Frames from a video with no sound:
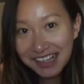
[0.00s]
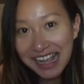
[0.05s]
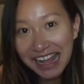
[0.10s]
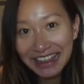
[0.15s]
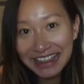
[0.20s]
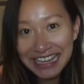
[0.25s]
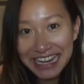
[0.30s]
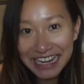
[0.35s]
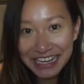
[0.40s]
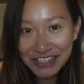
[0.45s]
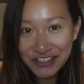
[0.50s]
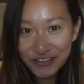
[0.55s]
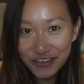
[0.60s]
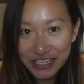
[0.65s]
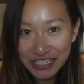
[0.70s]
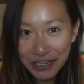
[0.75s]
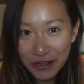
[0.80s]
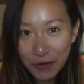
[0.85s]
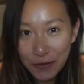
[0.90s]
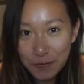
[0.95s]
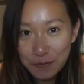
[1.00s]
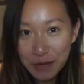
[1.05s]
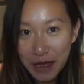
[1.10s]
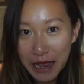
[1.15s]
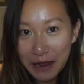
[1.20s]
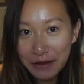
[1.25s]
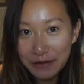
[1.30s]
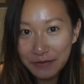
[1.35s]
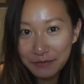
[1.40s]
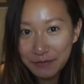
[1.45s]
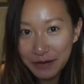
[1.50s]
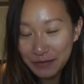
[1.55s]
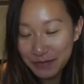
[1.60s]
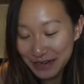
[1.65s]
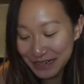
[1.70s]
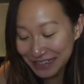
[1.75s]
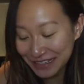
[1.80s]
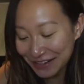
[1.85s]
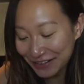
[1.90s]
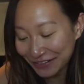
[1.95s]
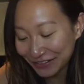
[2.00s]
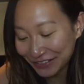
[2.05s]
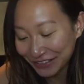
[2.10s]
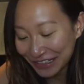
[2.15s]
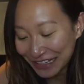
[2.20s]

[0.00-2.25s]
I think I could drink the whole pot by myself.